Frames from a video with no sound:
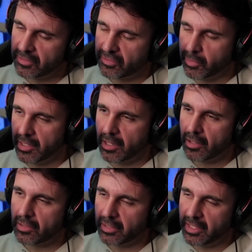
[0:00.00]
So we hear how
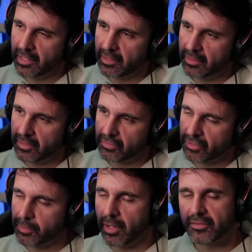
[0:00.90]
clean these
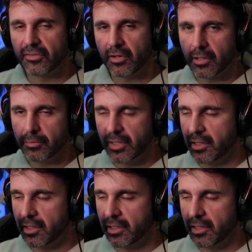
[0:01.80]
responses are.